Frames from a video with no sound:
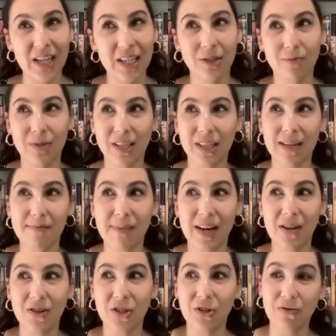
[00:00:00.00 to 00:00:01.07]
It's really
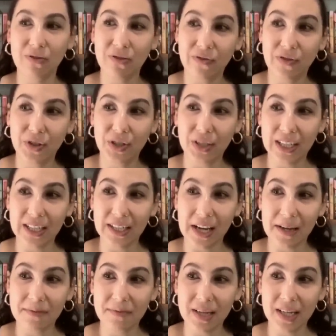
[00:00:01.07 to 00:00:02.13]
about youthful
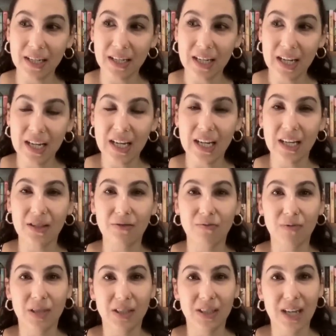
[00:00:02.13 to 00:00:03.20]
excitement. It's
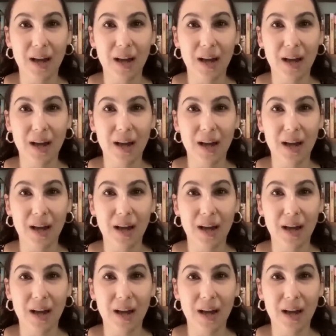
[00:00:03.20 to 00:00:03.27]
really